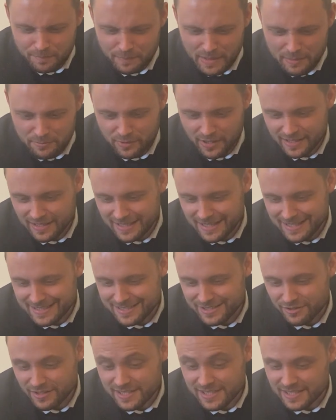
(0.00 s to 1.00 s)
Ben Bradley is
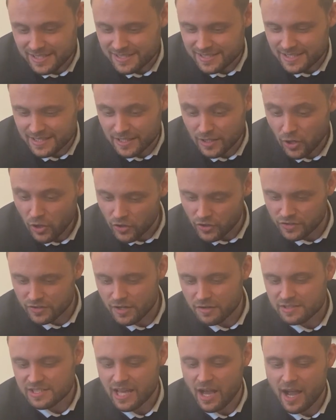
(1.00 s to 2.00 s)
treating us to the look,
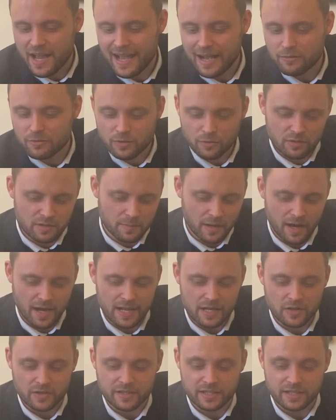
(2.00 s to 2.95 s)
no tie, how cool am I look